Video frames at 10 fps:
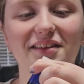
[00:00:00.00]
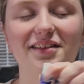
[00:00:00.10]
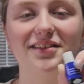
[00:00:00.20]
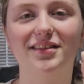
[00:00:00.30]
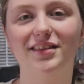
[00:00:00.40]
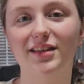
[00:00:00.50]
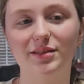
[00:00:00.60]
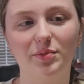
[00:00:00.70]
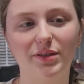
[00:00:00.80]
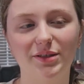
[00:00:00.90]
this
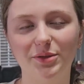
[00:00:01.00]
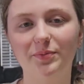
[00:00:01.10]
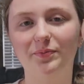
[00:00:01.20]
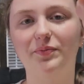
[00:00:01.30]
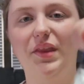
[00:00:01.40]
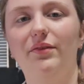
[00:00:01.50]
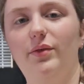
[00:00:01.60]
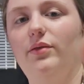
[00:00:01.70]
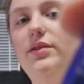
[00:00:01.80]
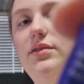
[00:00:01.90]
blue, if you
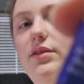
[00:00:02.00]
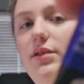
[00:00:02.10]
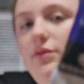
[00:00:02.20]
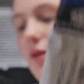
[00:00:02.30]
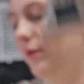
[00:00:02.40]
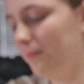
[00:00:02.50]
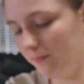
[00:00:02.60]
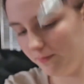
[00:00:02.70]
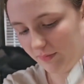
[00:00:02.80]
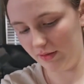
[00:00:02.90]
can see it, can.
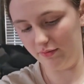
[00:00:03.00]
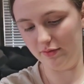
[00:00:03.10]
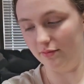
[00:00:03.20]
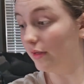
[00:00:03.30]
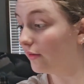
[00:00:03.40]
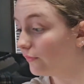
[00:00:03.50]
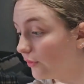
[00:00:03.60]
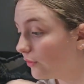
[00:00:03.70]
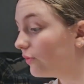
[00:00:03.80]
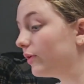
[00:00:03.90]
If it didn't
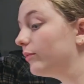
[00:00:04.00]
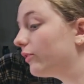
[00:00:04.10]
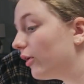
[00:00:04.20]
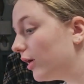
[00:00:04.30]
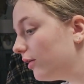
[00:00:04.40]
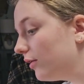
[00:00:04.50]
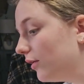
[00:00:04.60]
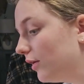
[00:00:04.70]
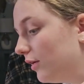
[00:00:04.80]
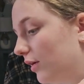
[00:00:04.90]
focus, I'm sorry.
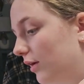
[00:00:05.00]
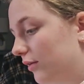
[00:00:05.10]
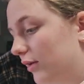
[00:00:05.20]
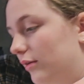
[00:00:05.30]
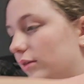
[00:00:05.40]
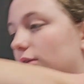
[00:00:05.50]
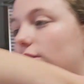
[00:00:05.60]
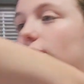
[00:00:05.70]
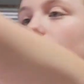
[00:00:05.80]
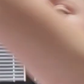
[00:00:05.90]
And then
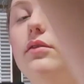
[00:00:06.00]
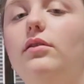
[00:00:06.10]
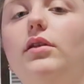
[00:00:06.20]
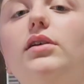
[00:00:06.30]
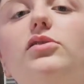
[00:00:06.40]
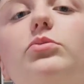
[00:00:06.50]
this